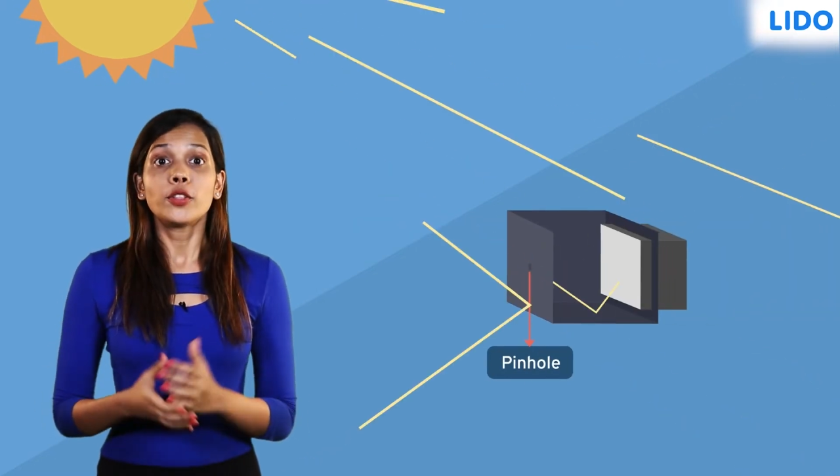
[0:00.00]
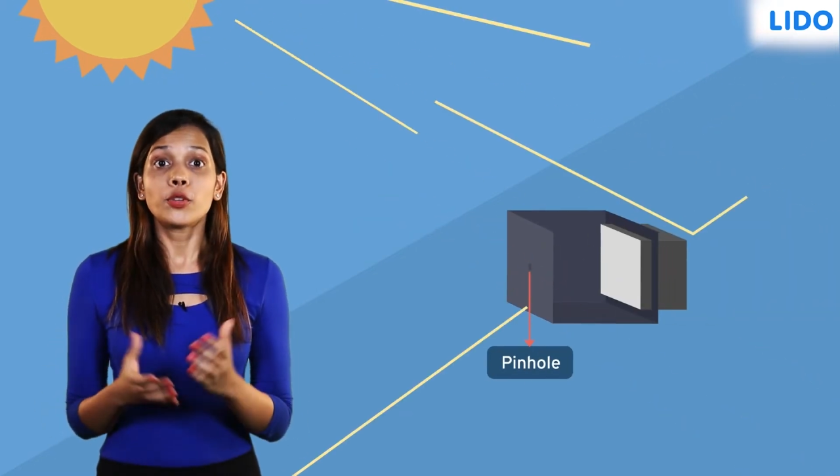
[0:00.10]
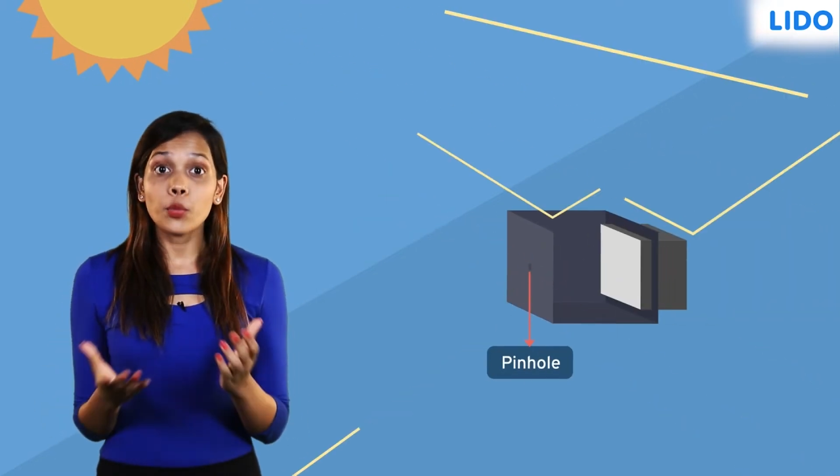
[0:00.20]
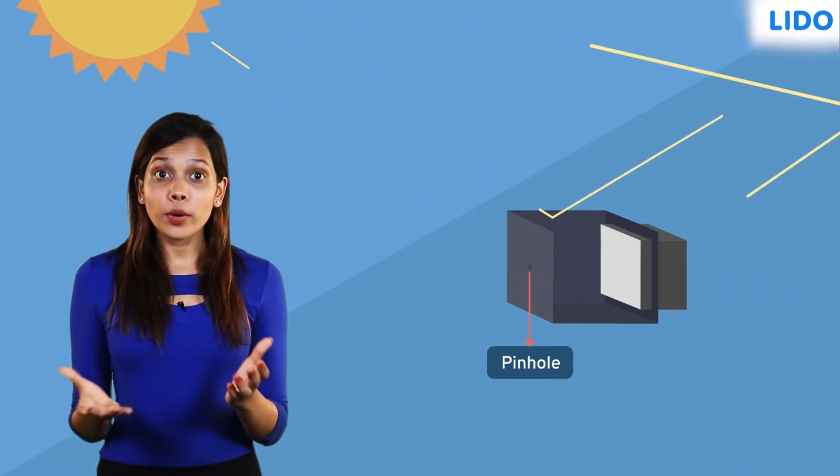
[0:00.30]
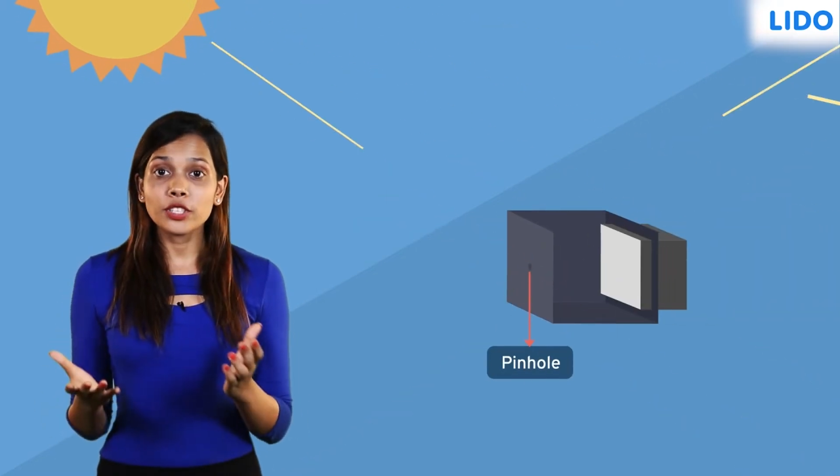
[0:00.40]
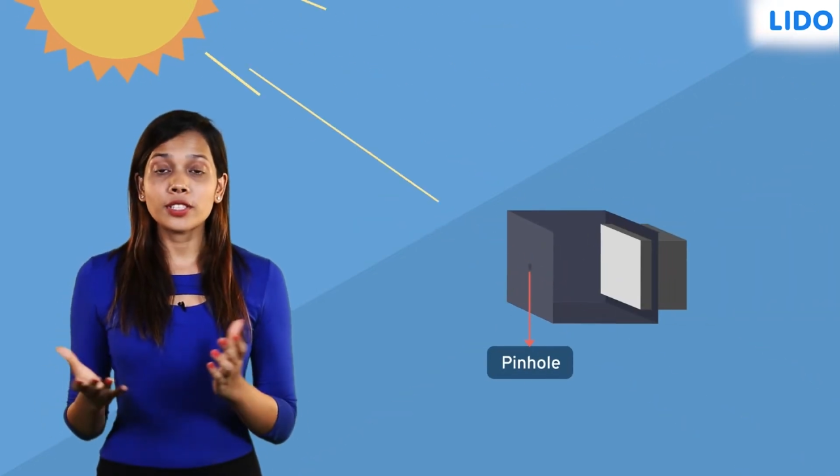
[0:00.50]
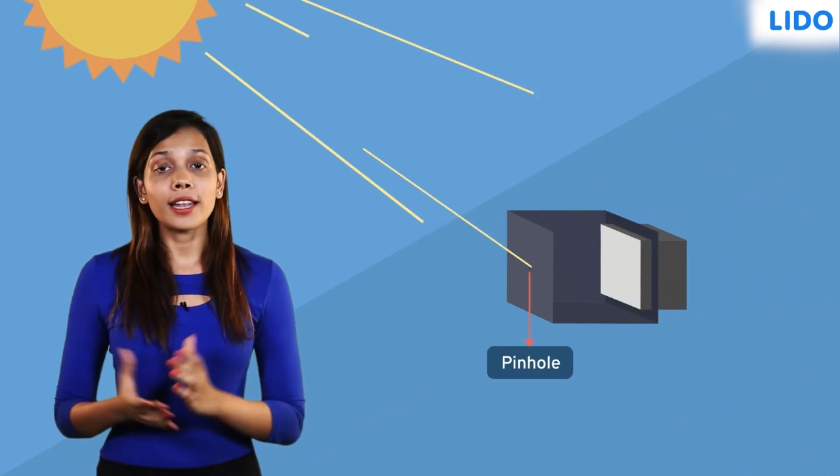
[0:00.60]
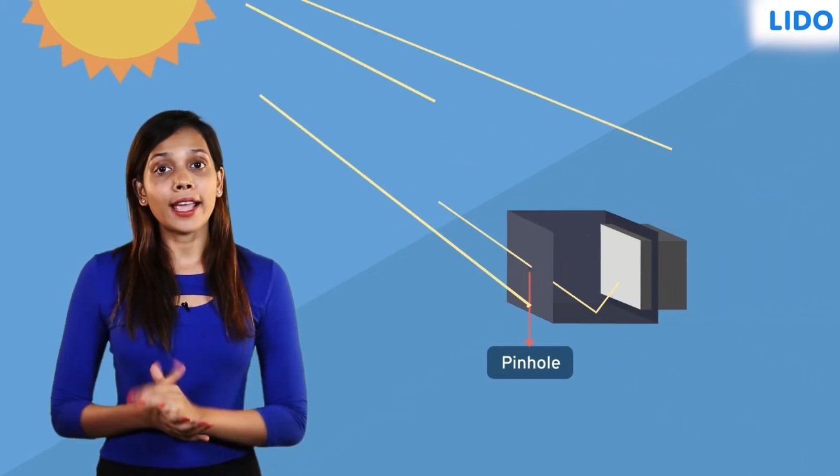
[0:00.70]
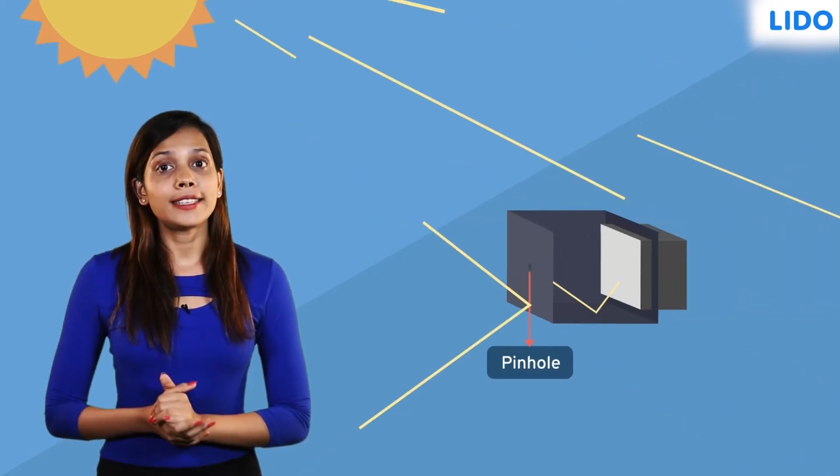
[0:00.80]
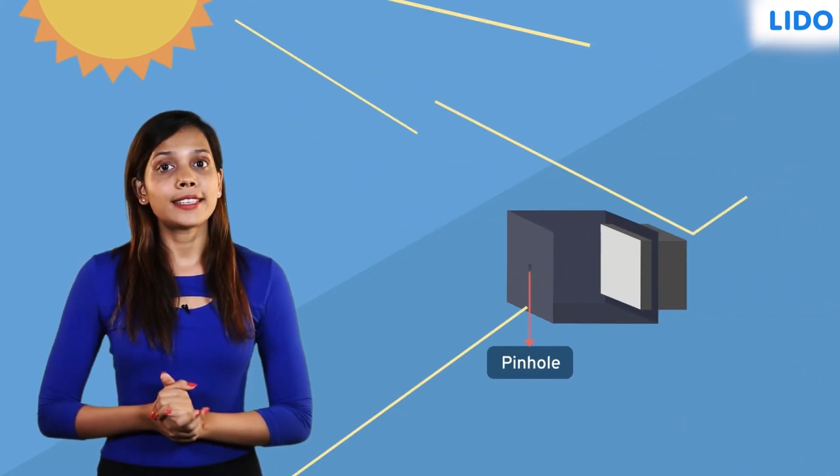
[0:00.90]
through which the
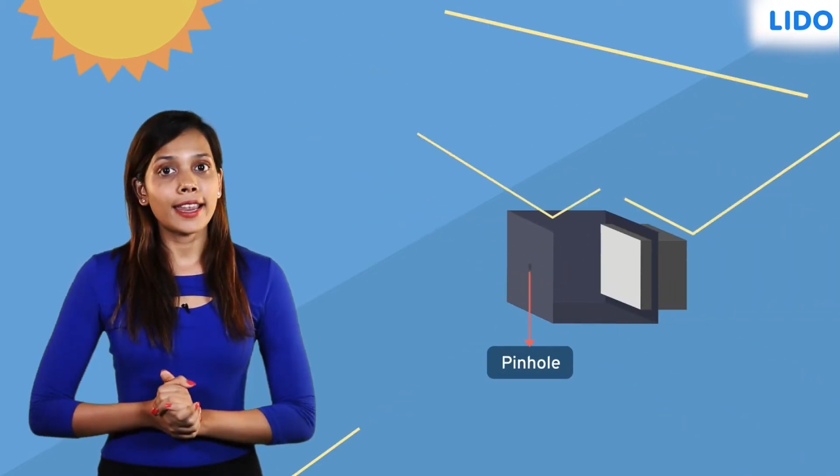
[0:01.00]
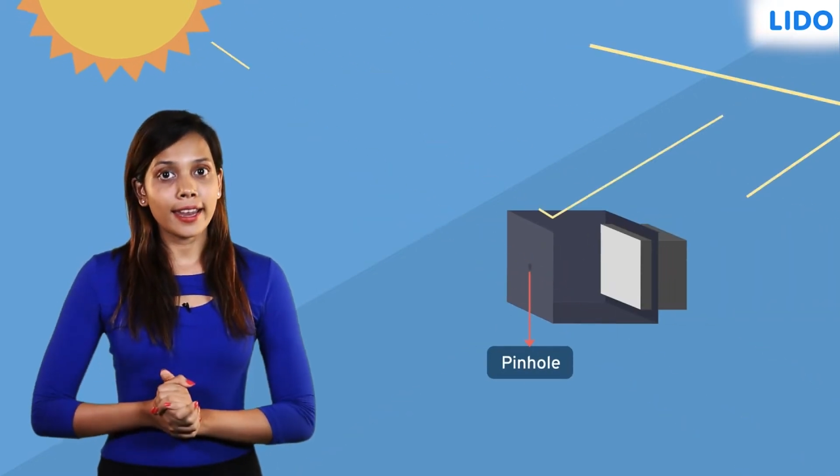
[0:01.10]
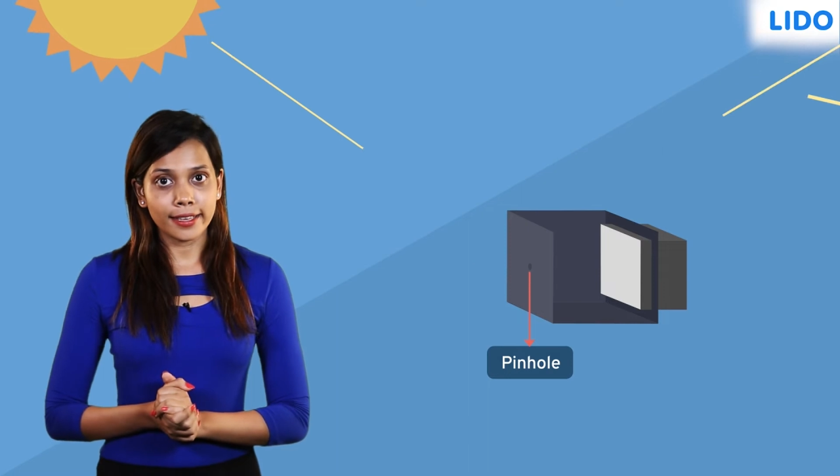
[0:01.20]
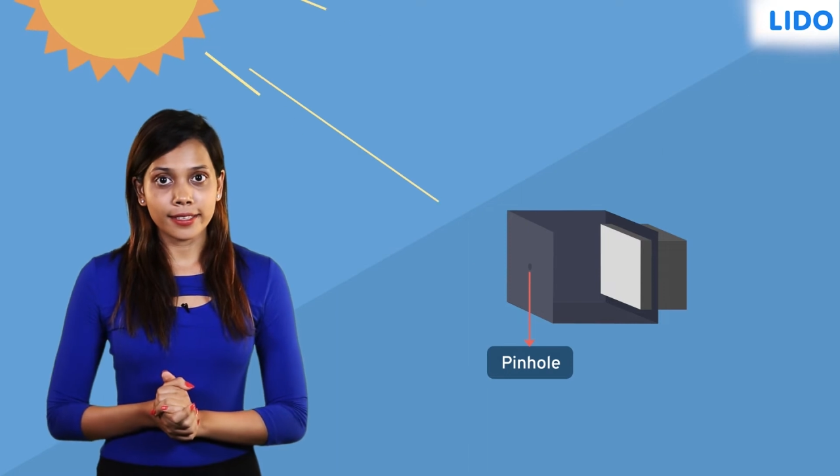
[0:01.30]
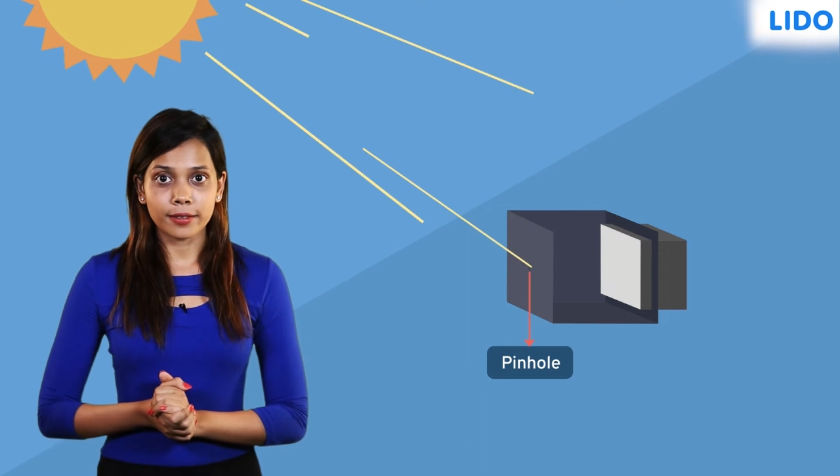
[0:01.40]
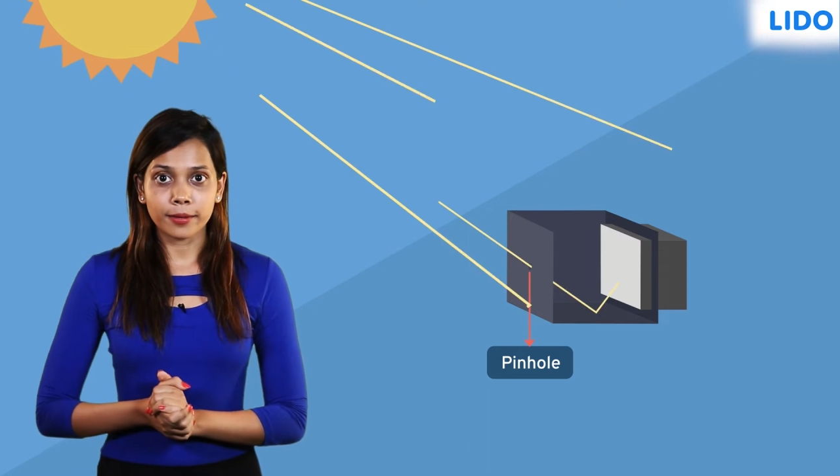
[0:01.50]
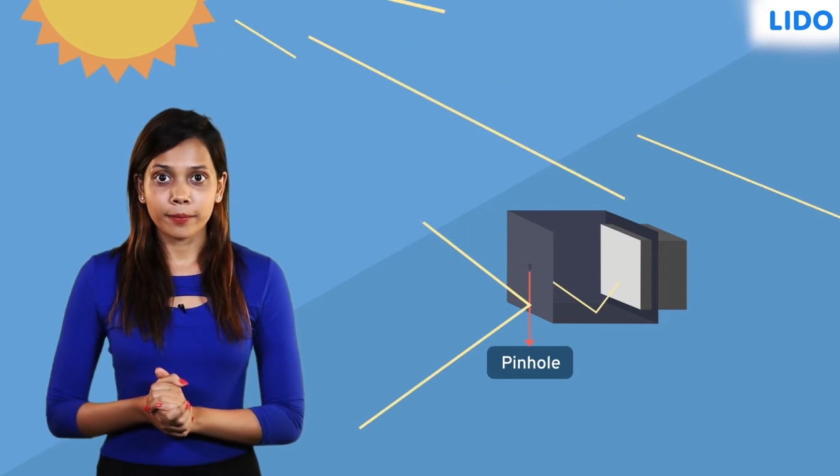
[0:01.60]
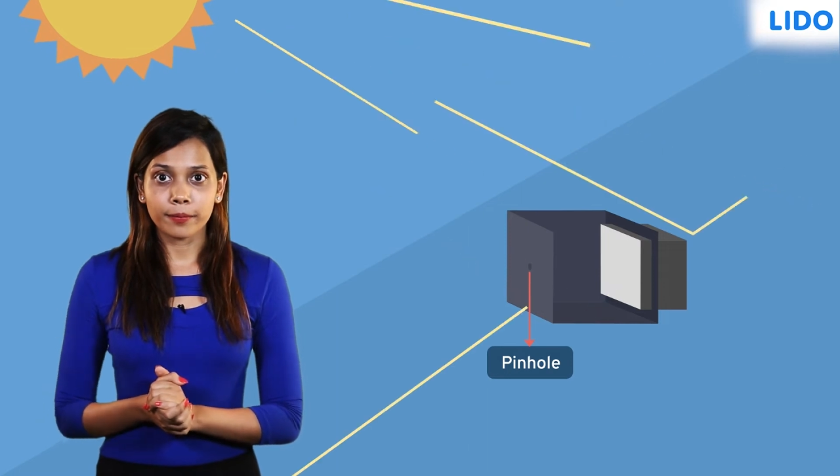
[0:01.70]
light can enter.